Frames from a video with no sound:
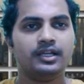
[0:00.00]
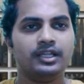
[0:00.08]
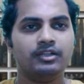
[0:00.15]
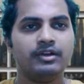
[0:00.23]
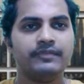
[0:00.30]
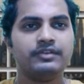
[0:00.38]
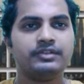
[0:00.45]
Hello
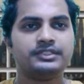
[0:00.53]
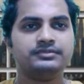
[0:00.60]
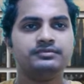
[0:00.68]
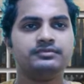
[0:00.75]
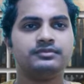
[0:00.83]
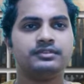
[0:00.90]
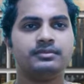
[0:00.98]
everyone,
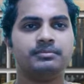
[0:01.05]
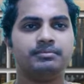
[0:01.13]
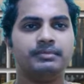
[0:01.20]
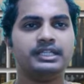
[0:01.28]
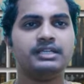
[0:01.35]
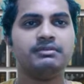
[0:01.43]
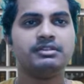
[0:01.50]
my
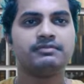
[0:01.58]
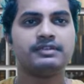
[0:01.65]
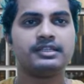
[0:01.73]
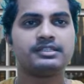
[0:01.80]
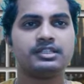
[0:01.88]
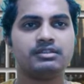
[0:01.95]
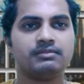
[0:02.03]
name is
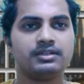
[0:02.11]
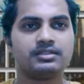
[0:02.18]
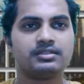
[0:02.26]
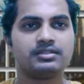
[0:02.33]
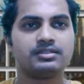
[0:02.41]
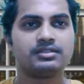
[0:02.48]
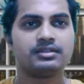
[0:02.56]
Faisal
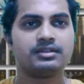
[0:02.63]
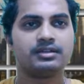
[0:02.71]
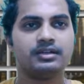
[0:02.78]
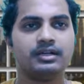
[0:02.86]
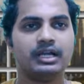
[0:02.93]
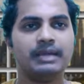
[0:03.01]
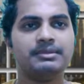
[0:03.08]
Namaz.
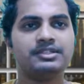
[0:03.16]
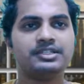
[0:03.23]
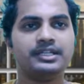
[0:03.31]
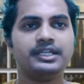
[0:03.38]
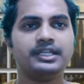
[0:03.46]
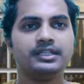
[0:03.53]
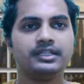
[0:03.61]
I'm
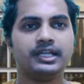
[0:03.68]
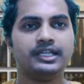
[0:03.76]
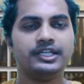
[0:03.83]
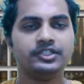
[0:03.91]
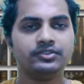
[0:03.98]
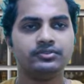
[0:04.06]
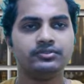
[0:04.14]
studying in
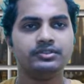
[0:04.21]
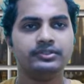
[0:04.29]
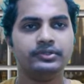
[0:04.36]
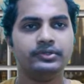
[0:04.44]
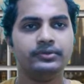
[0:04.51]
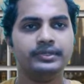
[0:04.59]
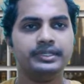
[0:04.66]
LNU
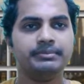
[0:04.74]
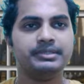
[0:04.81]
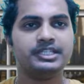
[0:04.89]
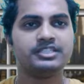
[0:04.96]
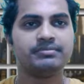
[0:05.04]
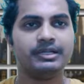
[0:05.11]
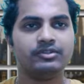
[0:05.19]
doing
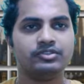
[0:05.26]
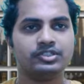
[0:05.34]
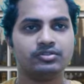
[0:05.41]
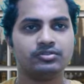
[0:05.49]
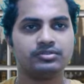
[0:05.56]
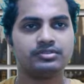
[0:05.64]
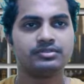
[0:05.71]
PS Biology
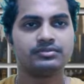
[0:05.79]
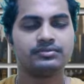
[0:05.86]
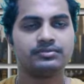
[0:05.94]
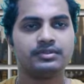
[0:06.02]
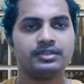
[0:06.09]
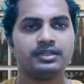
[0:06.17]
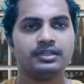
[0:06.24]
course.
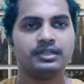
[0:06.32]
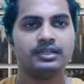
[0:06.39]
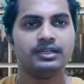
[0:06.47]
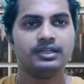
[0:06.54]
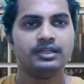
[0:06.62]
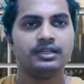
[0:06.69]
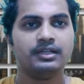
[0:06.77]

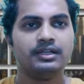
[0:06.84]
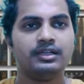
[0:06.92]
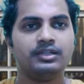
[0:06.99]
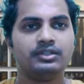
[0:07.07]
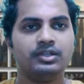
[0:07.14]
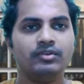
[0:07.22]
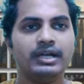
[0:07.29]

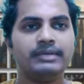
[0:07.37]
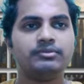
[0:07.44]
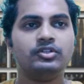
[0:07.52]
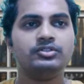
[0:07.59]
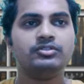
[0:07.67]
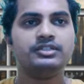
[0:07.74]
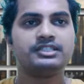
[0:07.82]
Now I'm going
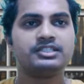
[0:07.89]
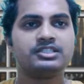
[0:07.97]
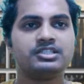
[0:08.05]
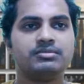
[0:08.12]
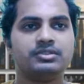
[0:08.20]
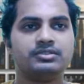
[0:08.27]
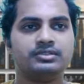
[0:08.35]
to discuss
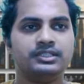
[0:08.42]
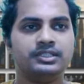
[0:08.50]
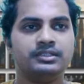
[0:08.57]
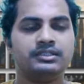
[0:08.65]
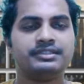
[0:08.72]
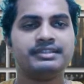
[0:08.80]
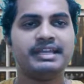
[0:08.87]
about the
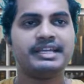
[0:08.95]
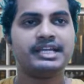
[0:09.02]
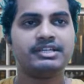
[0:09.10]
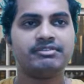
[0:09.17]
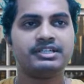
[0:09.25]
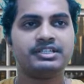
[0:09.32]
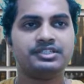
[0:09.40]

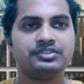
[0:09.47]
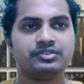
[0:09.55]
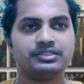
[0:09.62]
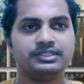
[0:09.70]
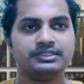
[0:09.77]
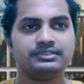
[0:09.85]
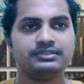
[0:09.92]
psychiatric
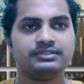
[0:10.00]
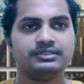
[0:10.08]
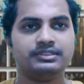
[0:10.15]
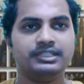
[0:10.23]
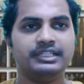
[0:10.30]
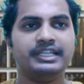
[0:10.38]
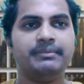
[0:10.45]
disorders,
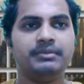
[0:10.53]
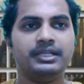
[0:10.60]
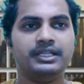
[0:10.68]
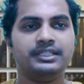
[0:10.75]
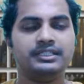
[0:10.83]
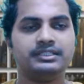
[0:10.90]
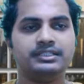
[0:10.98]

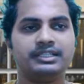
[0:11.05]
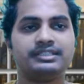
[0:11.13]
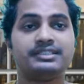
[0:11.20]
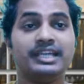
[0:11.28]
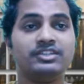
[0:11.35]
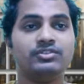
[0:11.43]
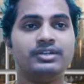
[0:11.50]
namely the
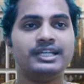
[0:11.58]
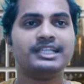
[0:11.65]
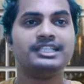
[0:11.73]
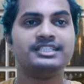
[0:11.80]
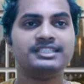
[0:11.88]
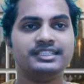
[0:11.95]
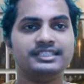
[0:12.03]

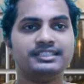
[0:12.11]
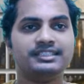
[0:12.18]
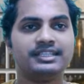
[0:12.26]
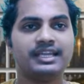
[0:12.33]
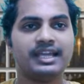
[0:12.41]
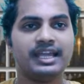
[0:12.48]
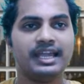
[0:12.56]
psychoanalysis
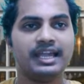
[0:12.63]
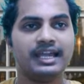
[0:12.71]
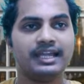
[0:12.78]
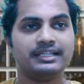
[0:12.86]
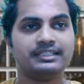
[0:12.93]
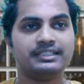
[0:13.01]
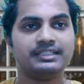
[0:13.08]

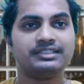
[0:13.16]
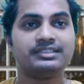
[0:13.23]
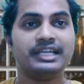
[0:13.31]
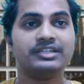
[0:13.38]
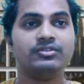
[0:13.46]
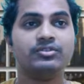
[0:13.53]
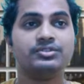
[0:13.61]
and the
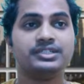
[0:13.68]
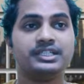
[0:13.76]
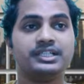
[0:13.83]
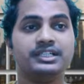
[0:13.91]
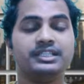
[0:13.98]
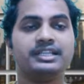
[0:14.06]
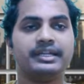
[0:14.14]

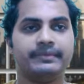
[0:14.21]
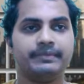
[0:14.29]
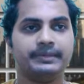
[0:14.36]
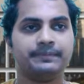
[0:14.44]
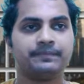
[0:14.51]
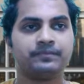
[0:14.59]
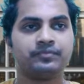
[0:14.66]
psychological therapy.